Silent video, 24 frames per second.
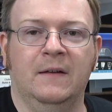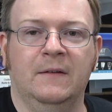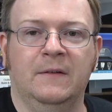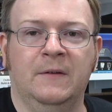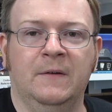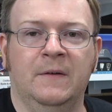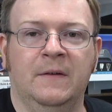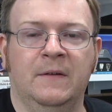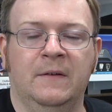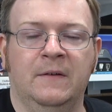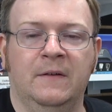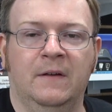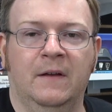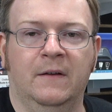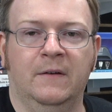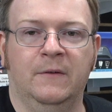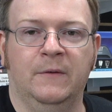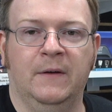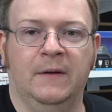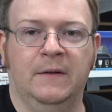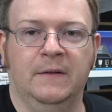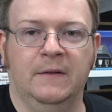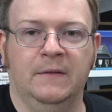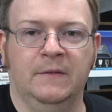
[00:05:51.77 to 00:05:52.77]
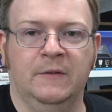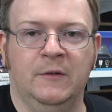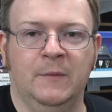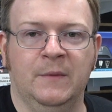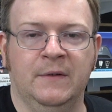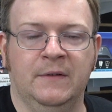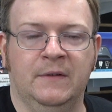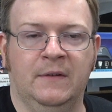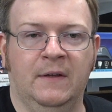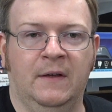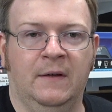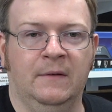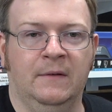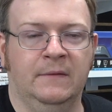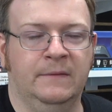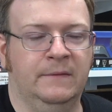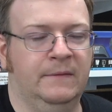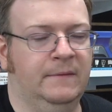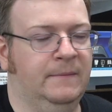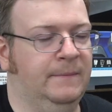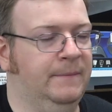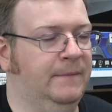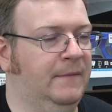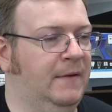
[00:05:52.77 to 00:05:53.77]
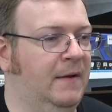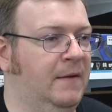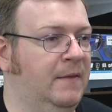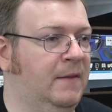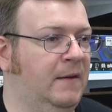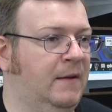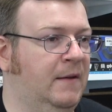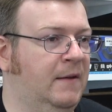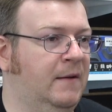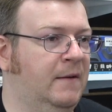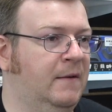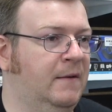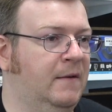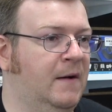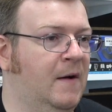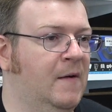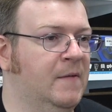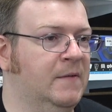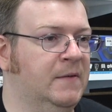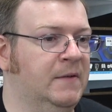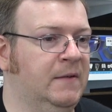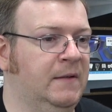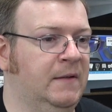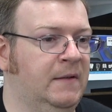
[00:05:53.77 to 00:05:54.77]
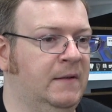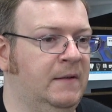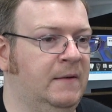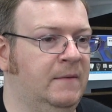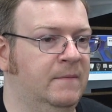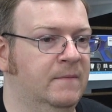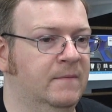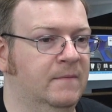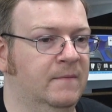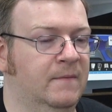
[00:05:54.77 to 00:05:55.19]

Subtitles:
doing direct-to-consumer stuff, and then obviously